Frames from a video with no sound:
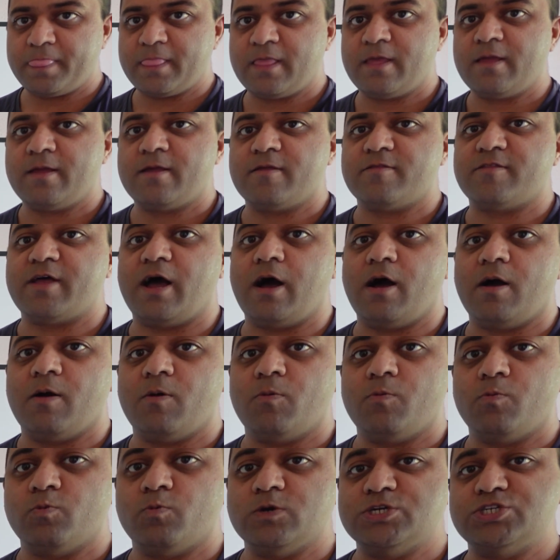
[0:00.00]
that we
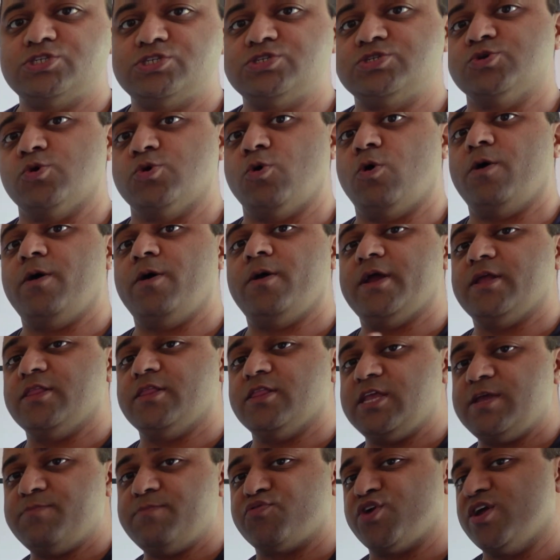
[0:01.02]
saw in the
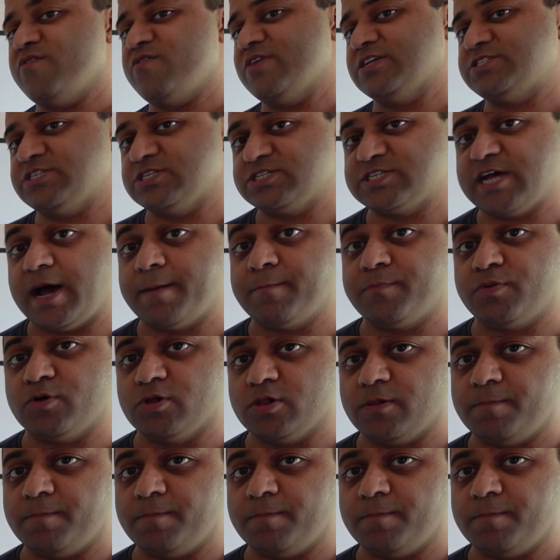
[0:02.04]
previous example.